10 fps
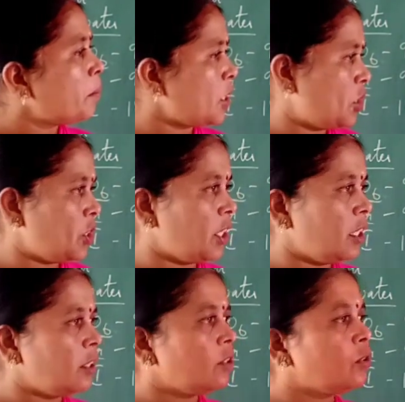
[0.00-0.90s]
pressure
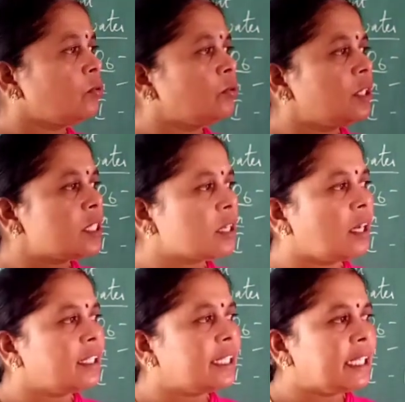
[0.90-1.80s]
to
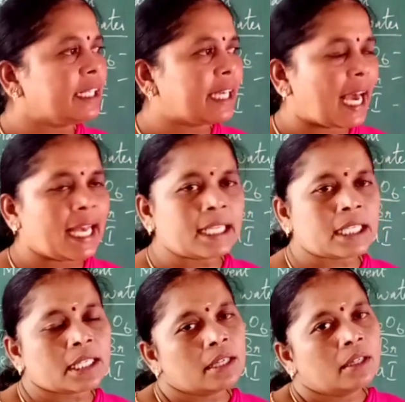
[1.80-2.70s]
dissolve the gas
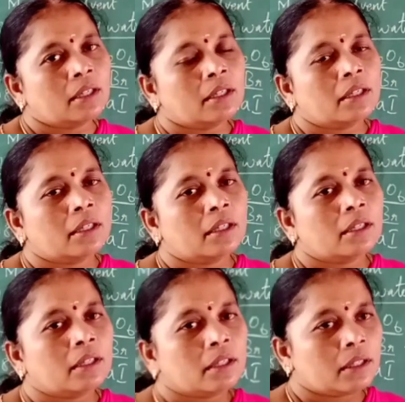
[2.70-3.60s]

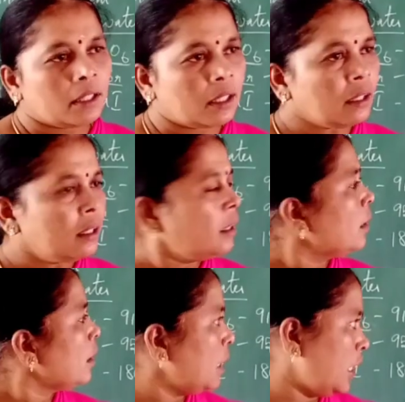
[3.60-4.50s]
in
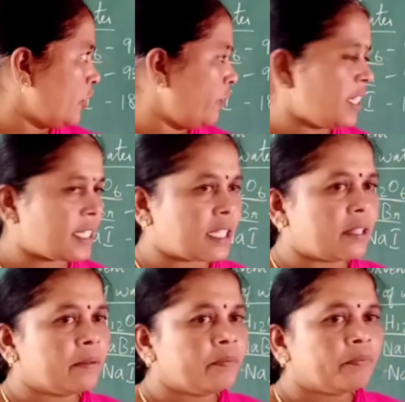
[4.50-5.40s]
liquids.
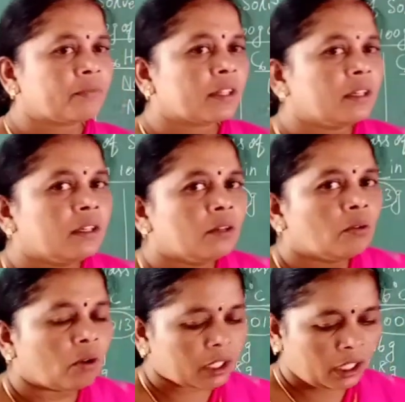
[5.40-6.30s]

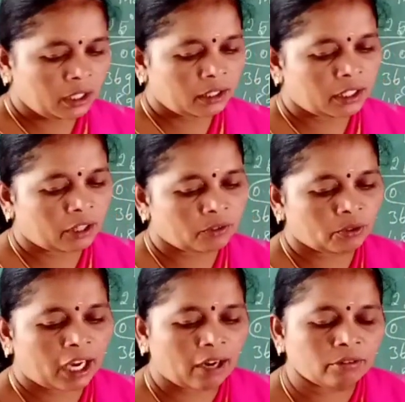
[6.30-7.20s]
Okay, now you
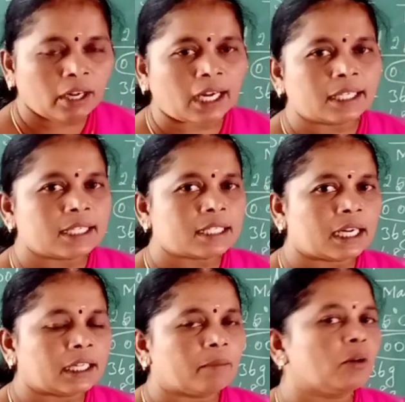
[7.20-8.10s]
have to
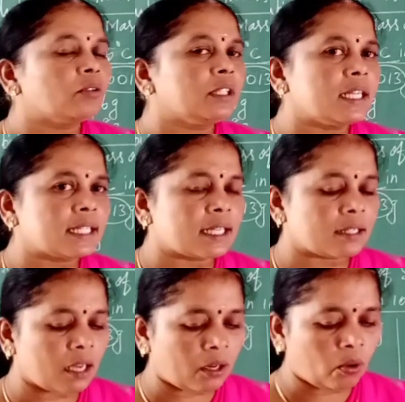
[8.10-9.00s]
understand about this,
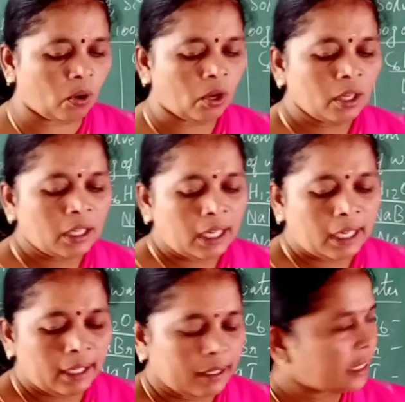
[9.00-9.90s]
yes or no?
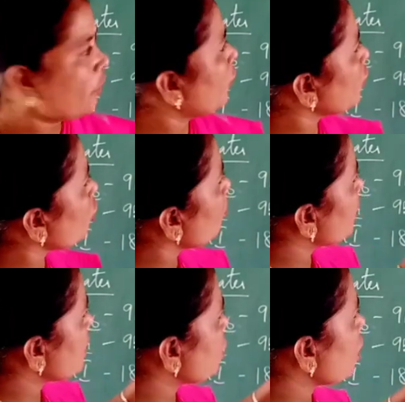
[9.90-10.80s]
Effect of
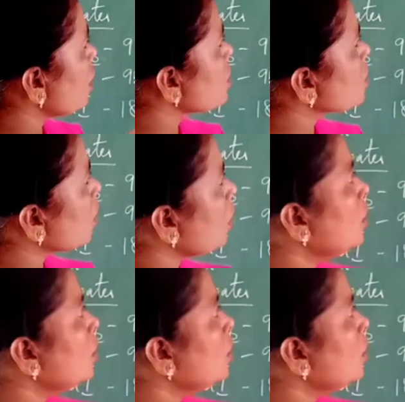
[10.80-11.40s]
pressure also